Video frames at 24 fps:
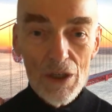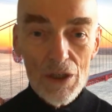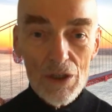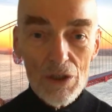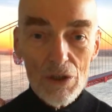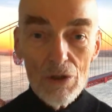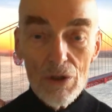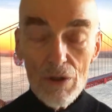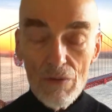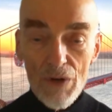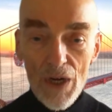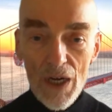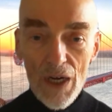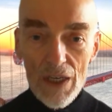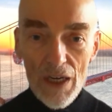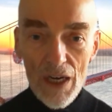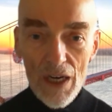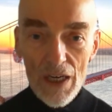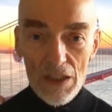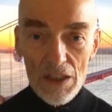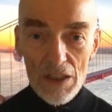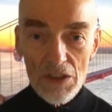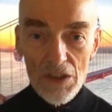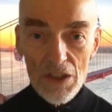could have had
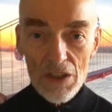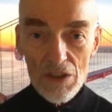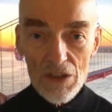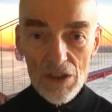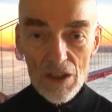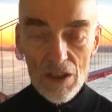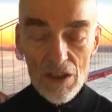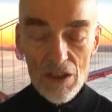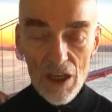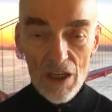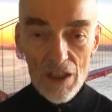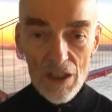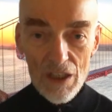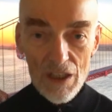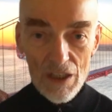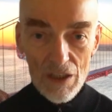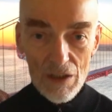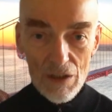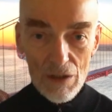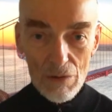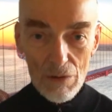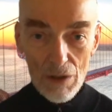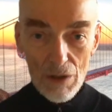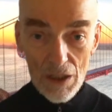access to that
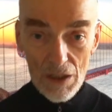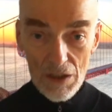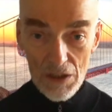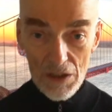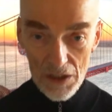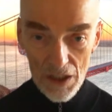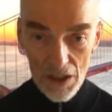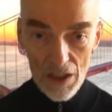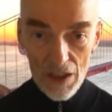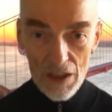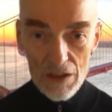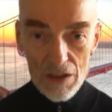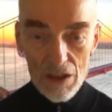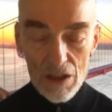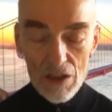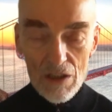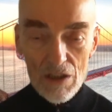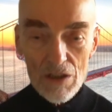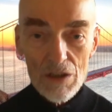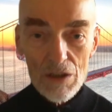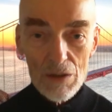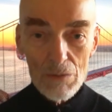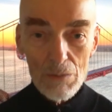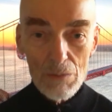anthrax,
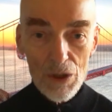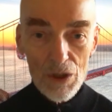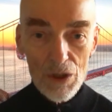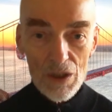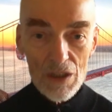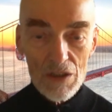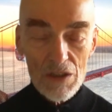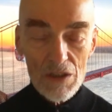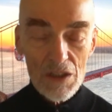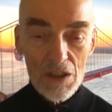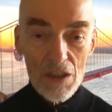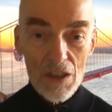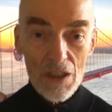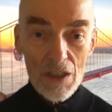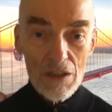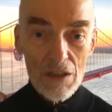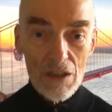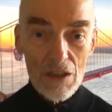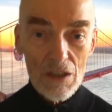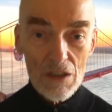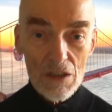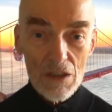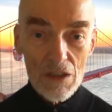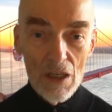scientists, American
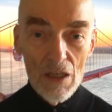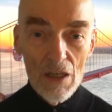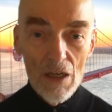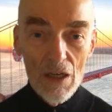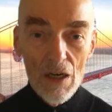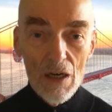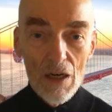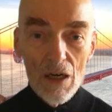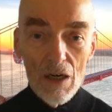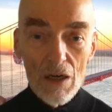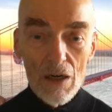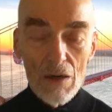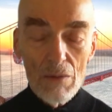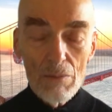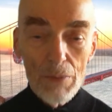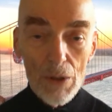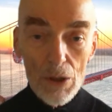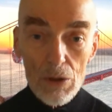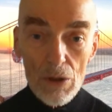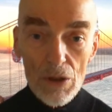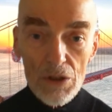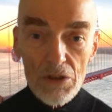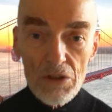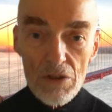scientists,
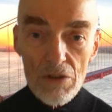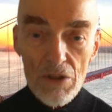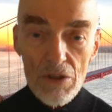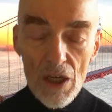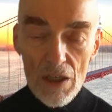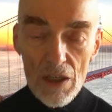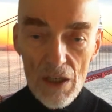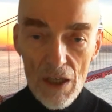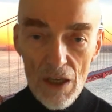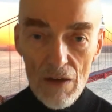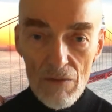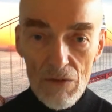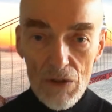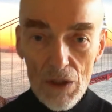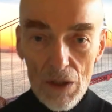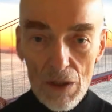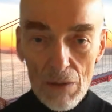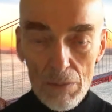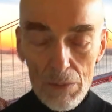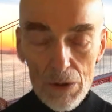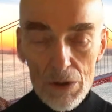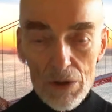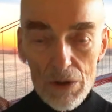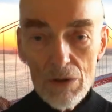but also that gave an
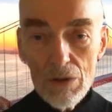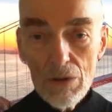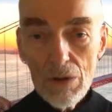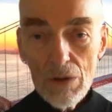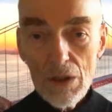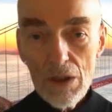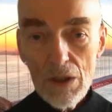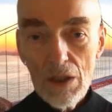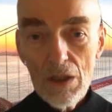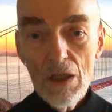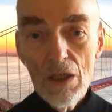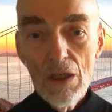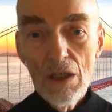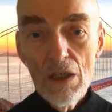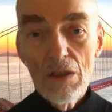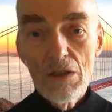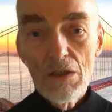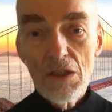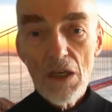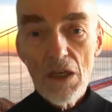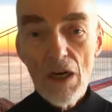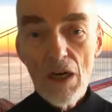opportunity to